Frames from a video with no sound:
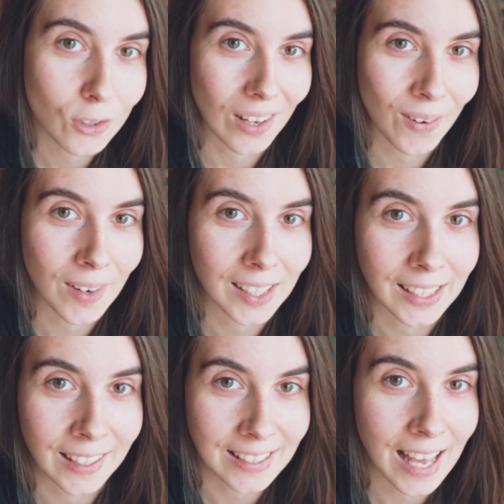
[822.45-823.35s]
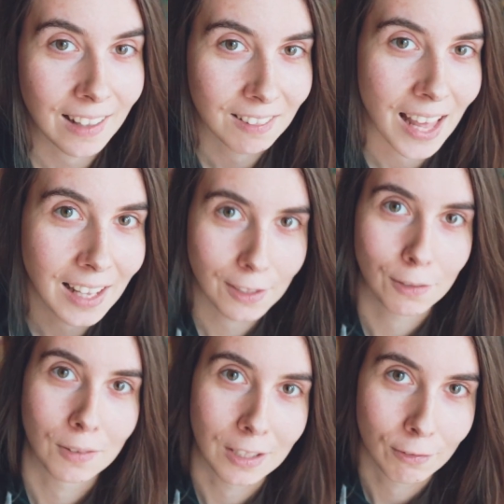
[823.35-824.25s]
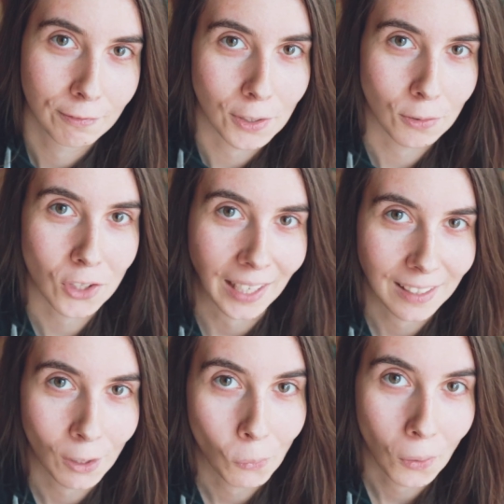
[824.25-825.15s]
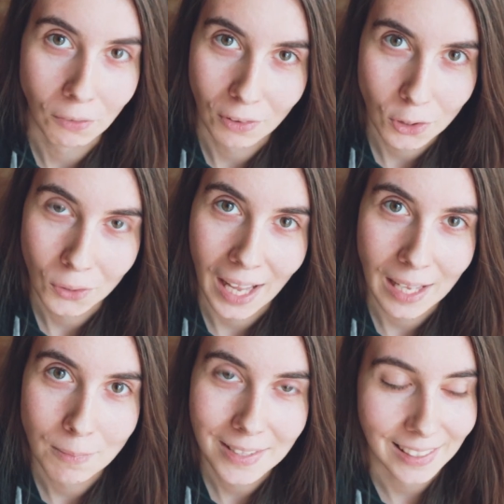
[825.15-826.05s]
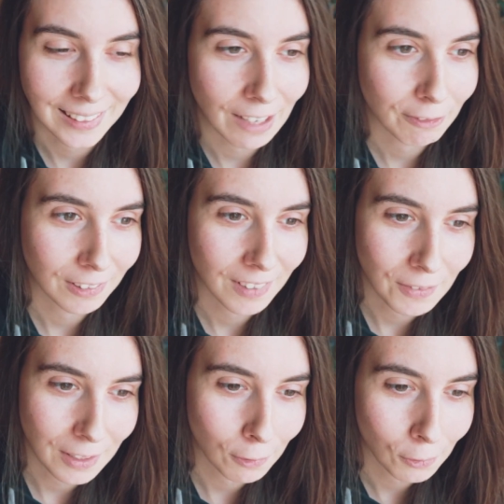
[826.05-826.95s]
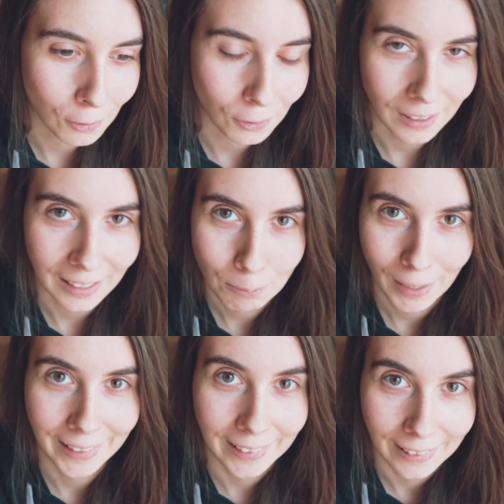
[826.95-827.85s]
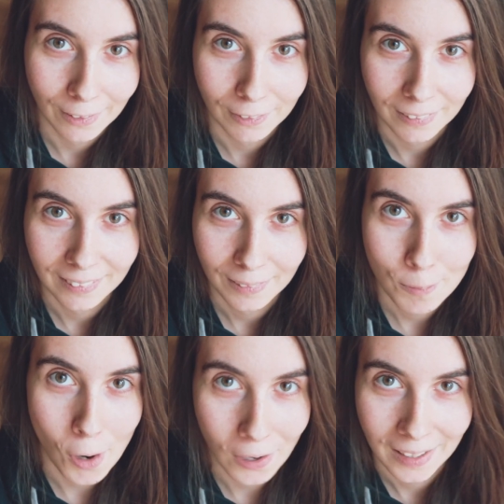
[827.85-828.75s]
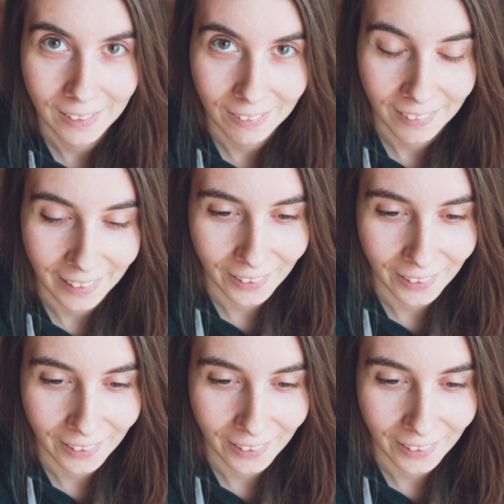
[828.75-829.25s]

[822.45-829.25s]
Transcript: So yeah, thank you if you checked out one of the 2 games and left a review, or like played it or bought it, or I